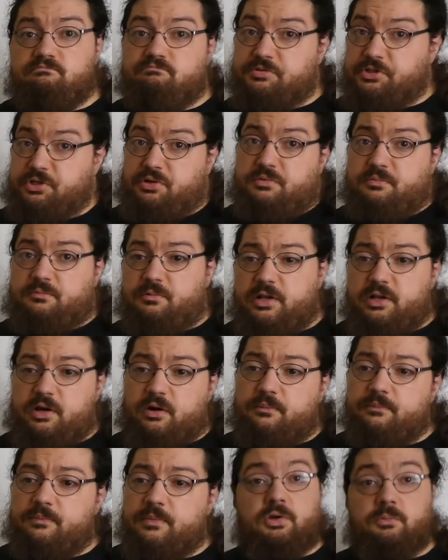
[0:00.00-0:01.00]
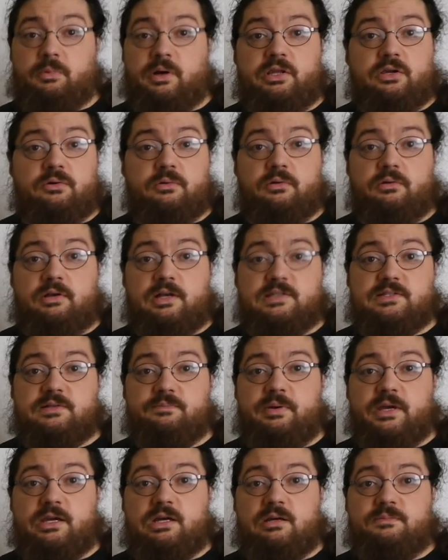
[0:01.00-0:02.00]
Sure, why not? Do you want your own
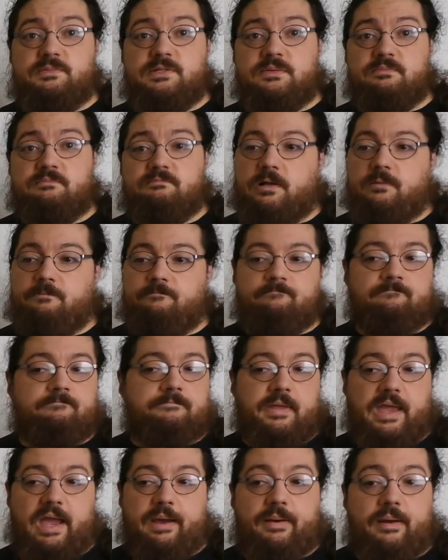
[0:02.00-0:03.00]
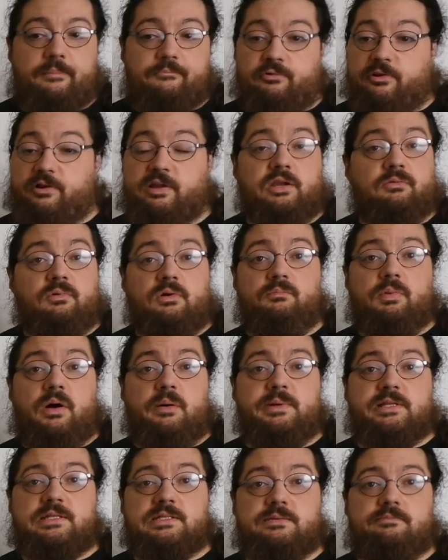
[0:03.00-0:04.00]
custom pickups? Well, how about printing your own
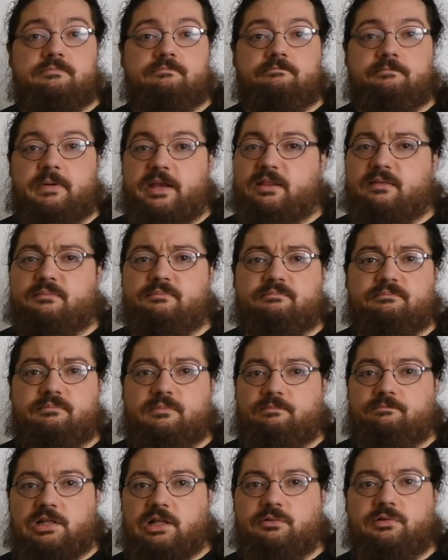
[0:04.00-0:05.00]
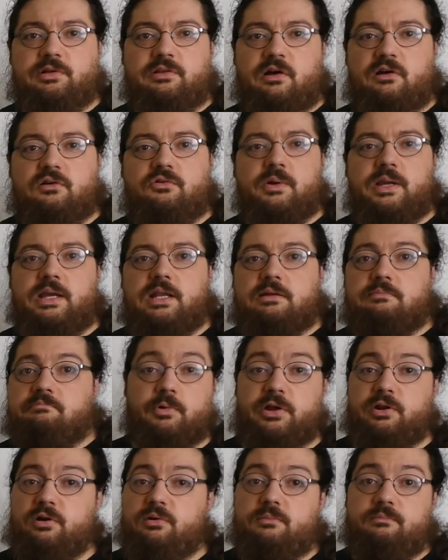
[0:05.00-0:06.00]
bobbins? Make them glow in the dark green?
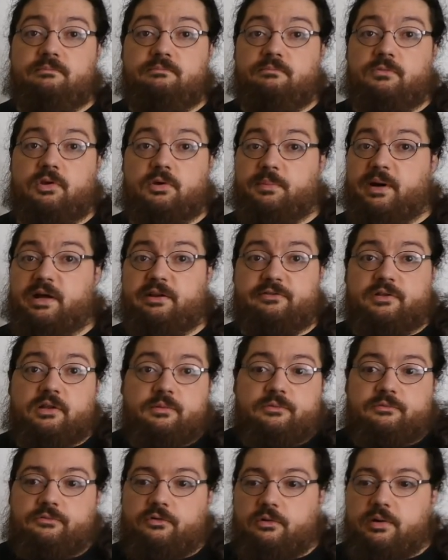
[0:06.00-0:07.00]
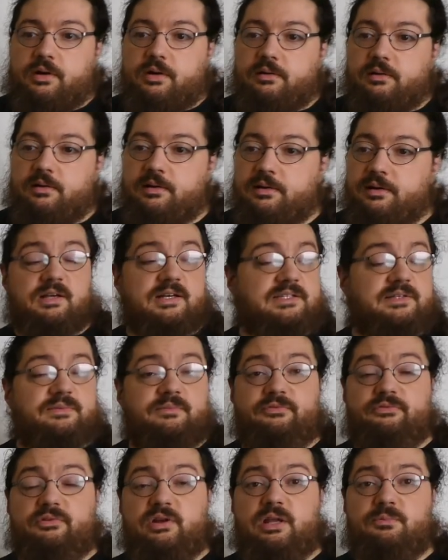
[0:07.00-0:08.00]
Why not? You can buy the filament for it. Custom
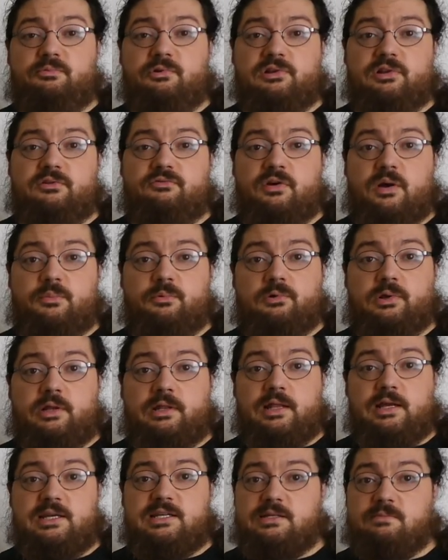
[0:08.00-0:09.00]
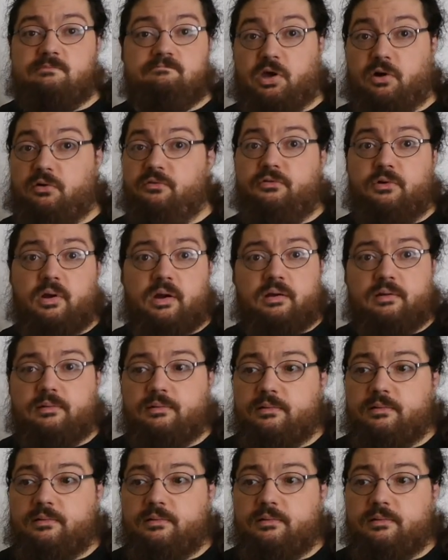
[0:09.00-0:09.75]
3D printed fretboard inlets? Go for it.